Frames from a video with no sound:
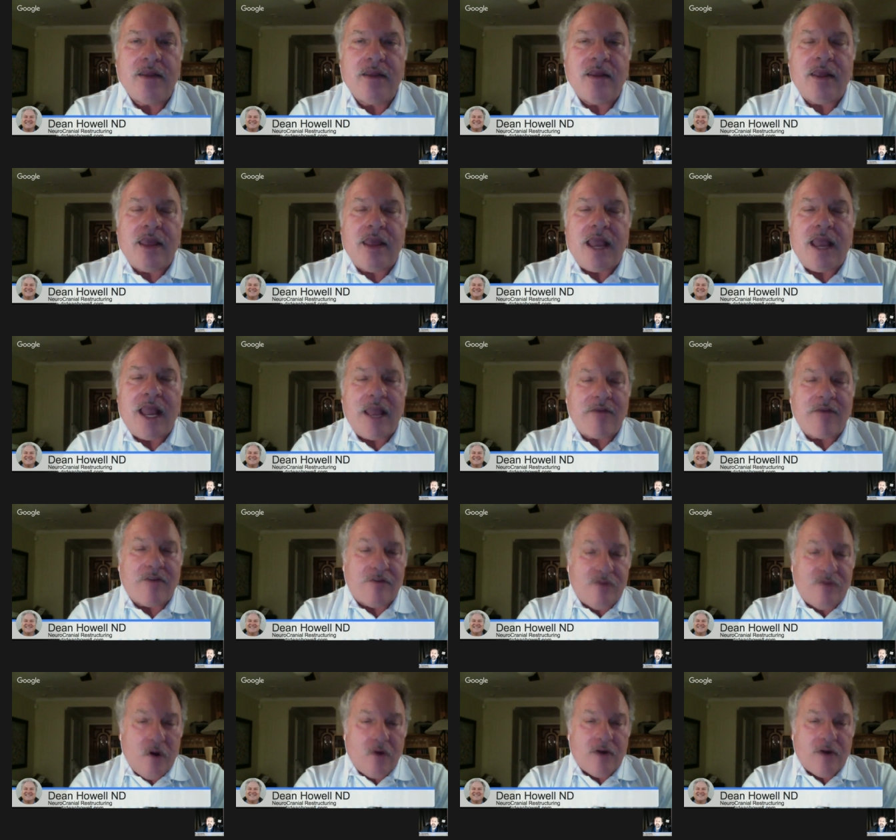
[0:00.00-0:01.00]
I have a
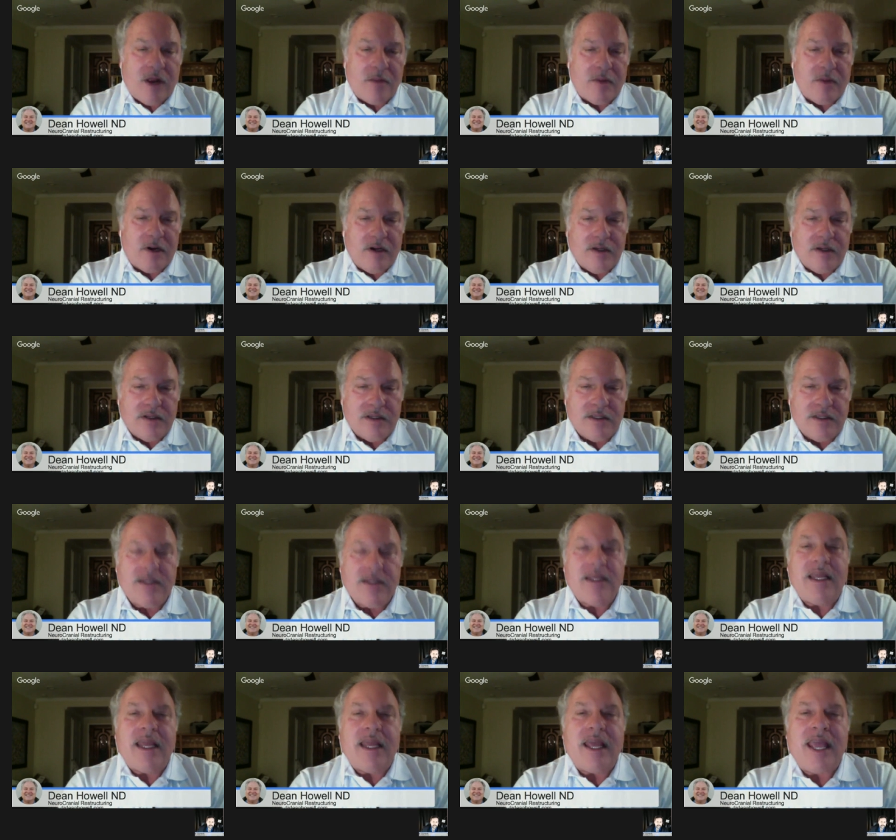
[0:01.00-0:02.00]
phone okay. number,
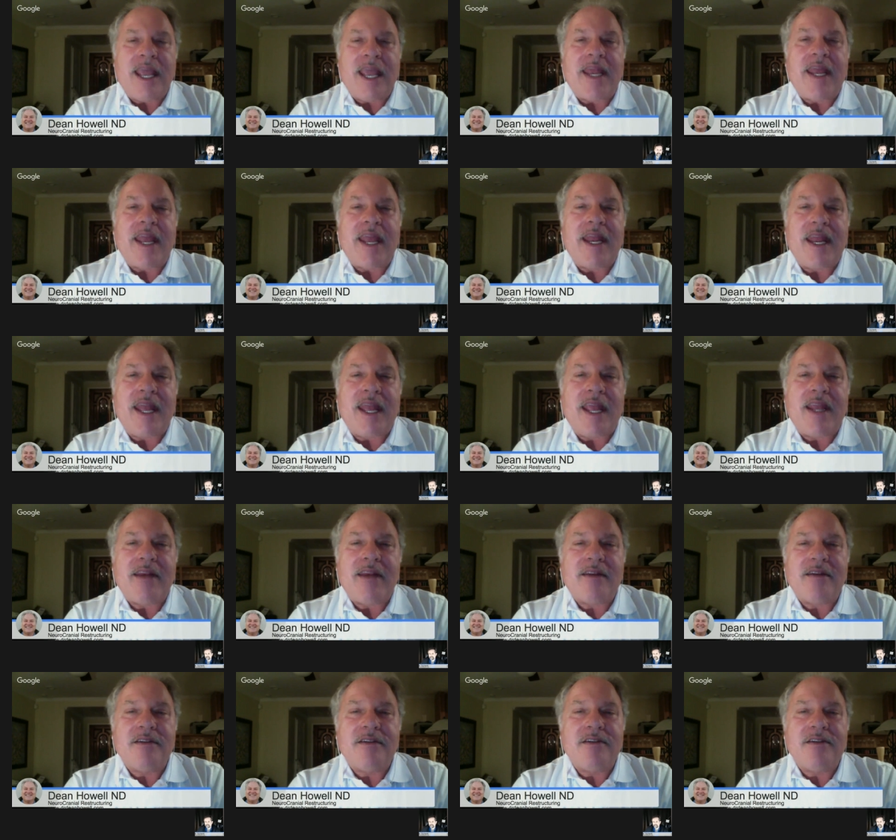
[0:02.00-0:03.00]
eight eight eight,
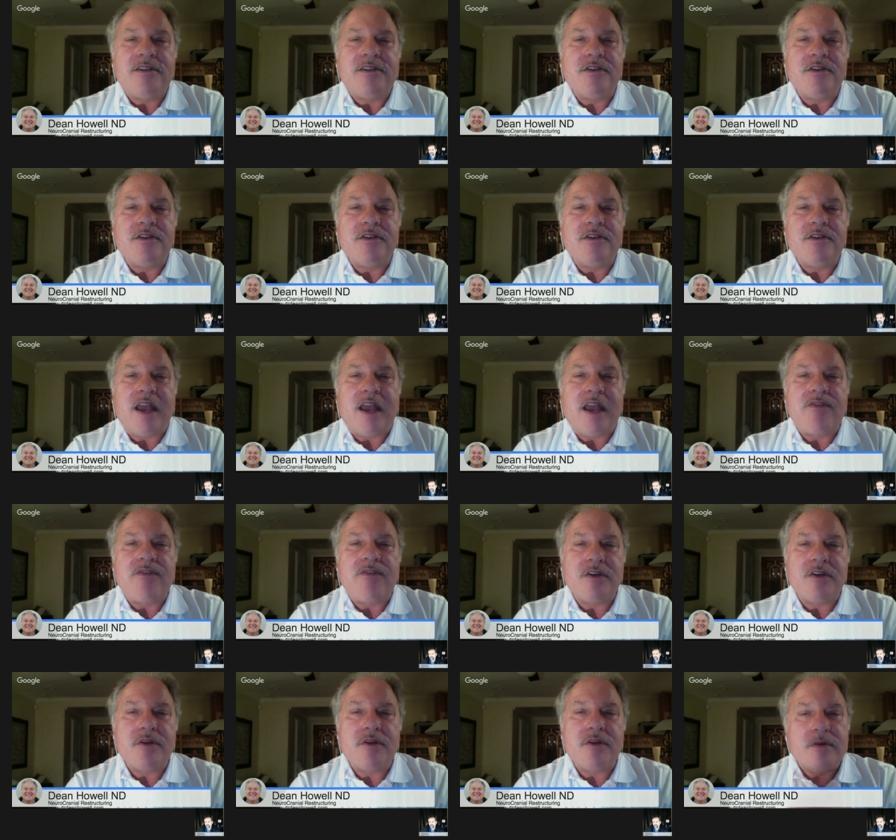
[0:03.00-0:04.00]
two five
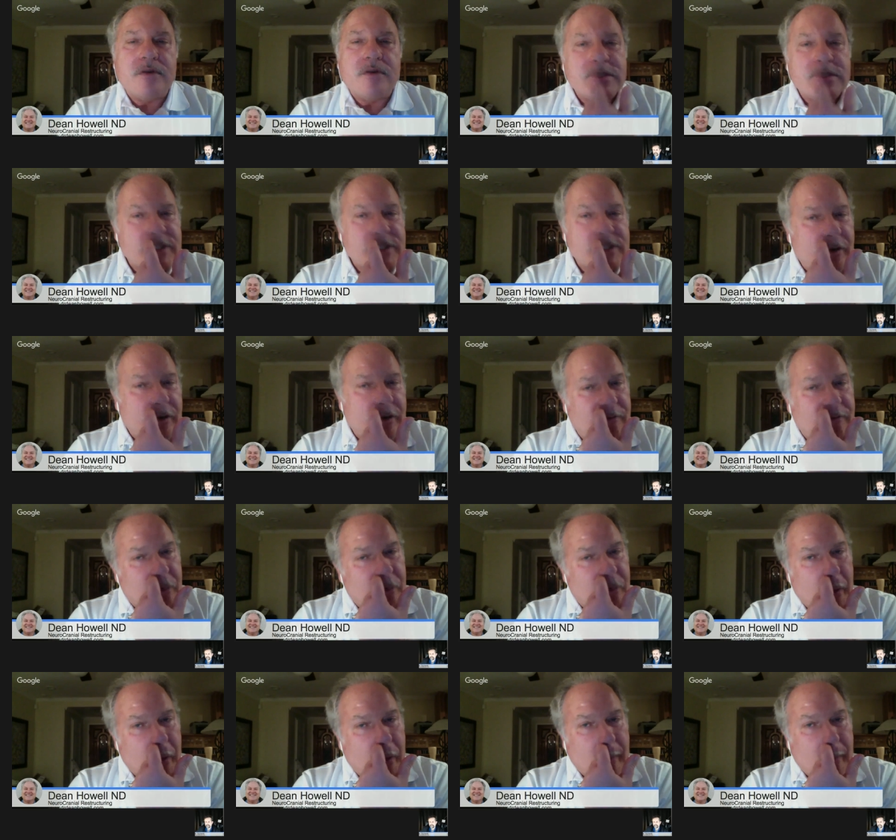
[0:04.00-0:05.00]
two, zero
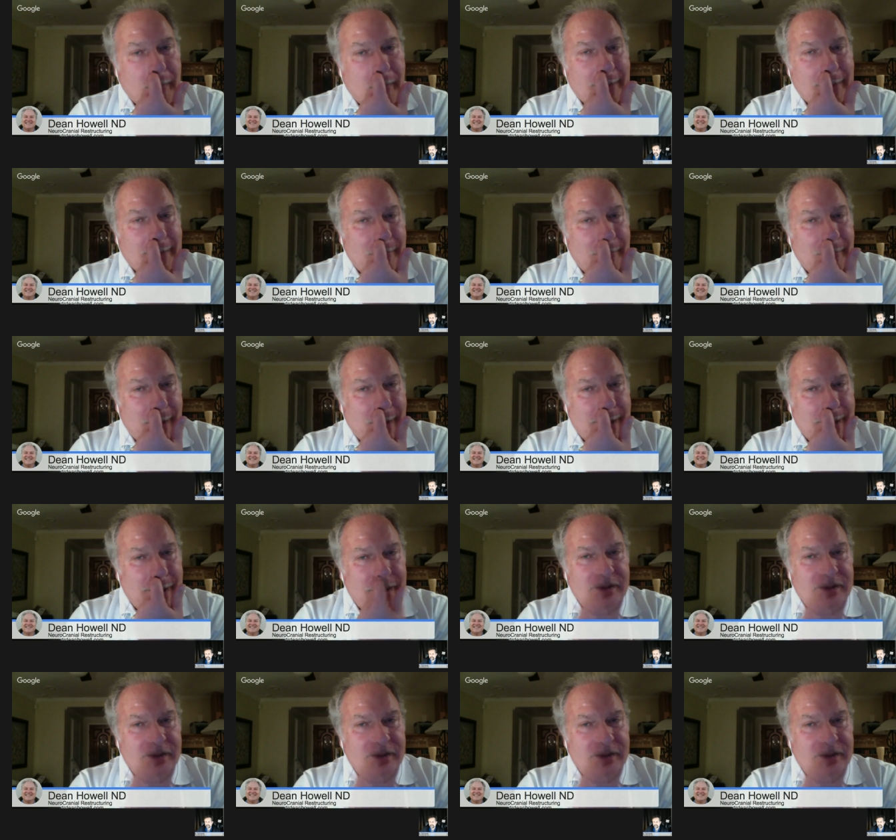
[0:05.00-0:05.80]
four one one.